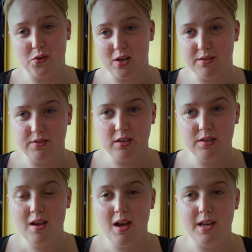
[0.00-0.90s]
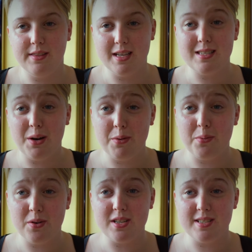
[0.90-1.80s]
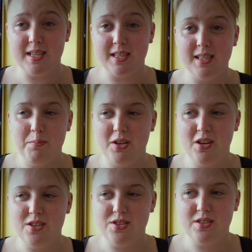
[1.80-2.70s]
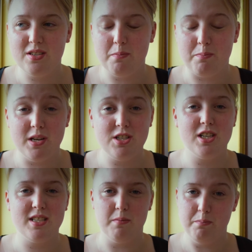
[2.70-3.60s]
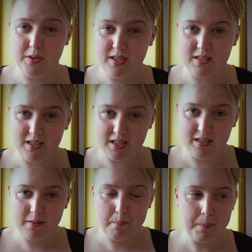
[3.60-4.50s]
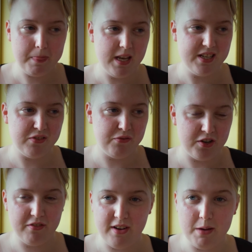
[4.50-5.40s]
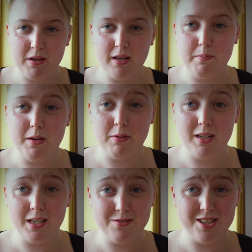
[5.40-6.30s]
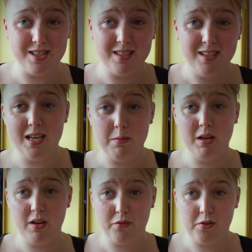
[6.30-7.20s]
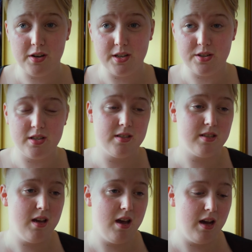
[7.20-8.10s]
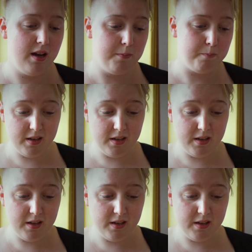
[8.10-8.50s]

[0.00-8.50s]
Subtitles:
forever. And that's how it works here, because Beijing is a big city. It's 35 million people that lives here, 10 million foreigners, and